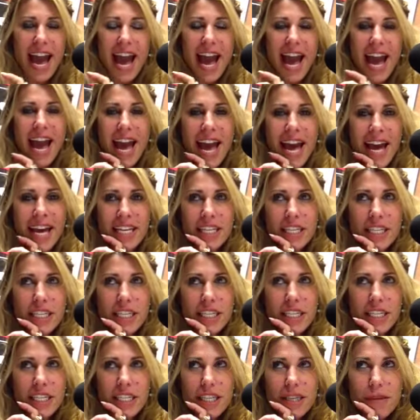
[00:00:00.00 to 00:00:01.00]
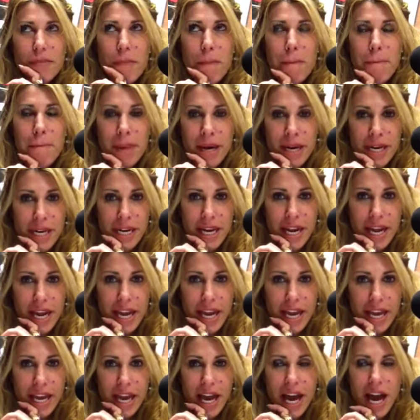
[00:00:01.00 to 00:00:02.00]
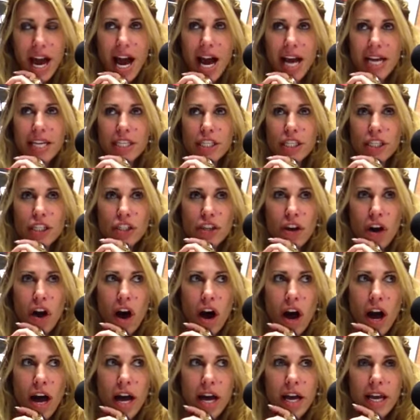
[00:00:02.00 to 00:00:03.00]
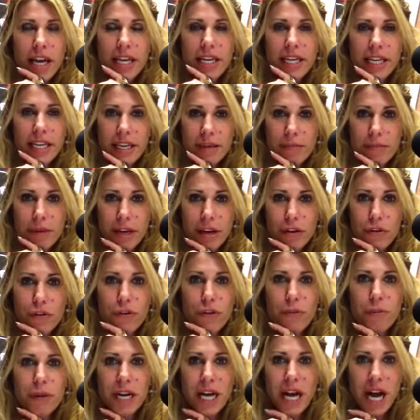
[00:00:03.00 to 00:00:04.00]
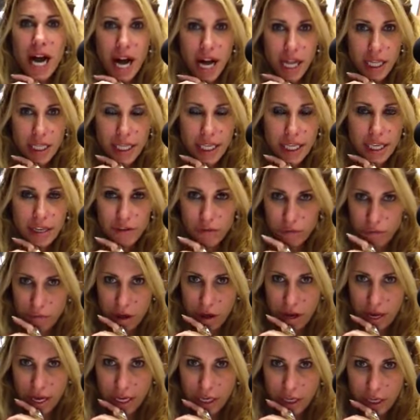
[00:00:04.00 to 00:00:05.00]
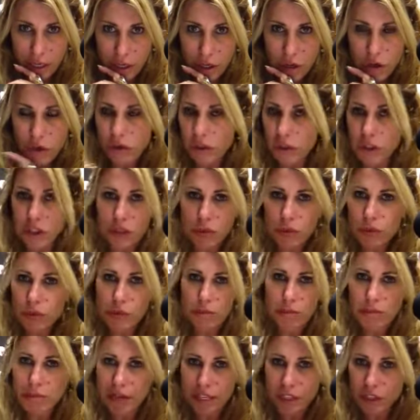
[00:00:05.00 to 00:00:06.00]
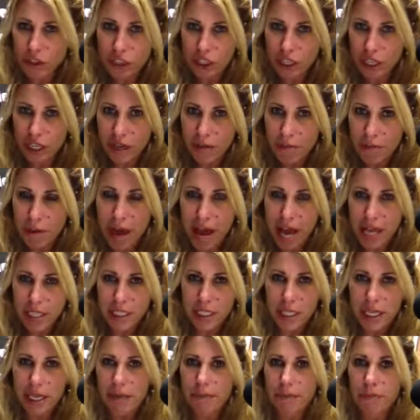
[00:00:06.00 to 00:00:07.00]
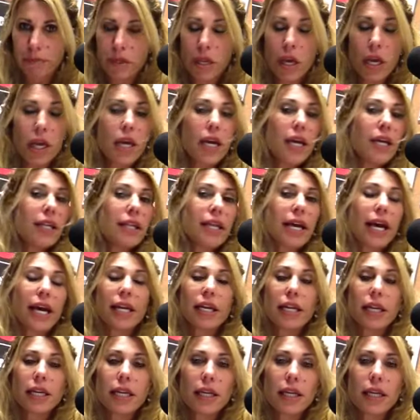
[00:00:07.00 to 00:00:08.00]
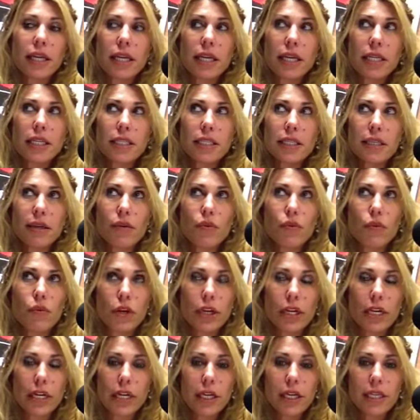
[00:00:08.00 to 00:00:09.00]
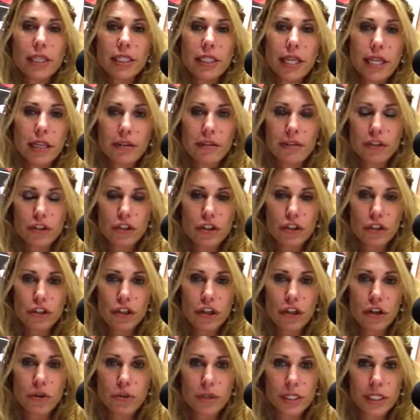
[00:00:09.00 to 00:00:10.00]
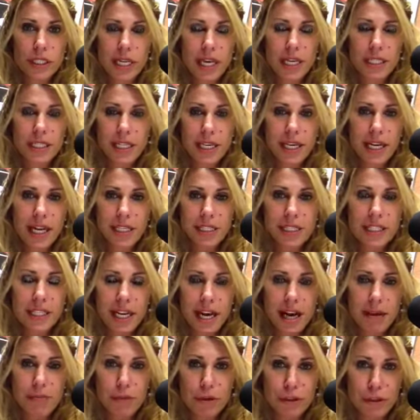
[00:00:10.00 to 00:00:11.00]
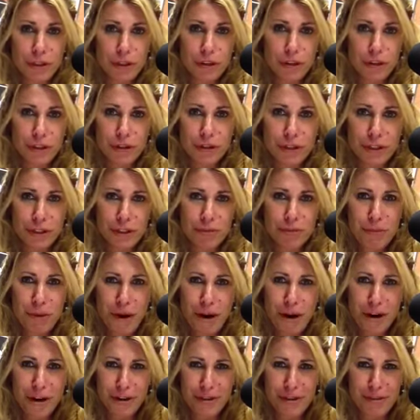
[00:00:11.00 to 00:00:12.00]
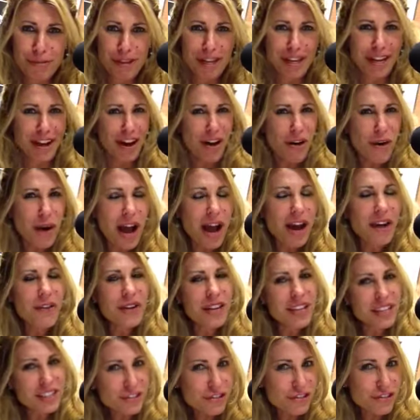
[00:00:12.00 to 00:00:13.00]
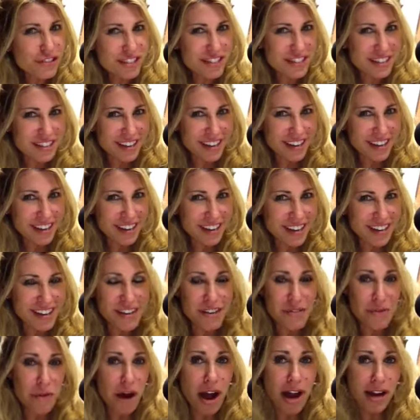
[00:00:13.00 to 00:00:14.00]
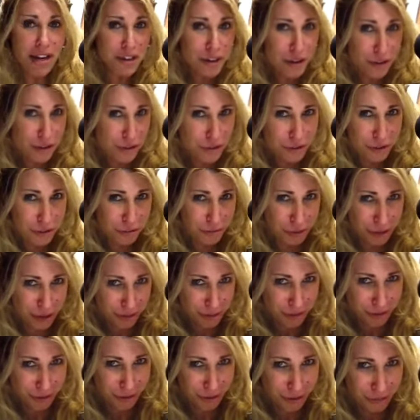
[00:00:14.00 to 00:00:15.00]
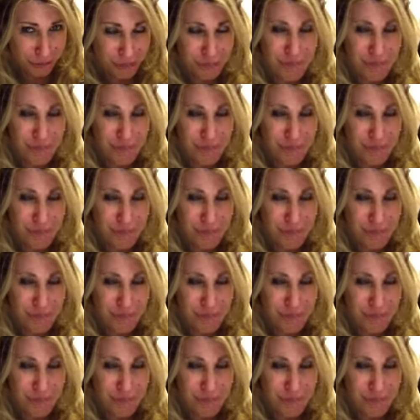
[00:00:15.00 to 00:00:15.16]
And Monday, I saw an email from a colleague of mine who just was mentioning in passing that he's working on a television show with da da da da da producer and his partner. I'm like, oh, how interesting. Well, I know those people.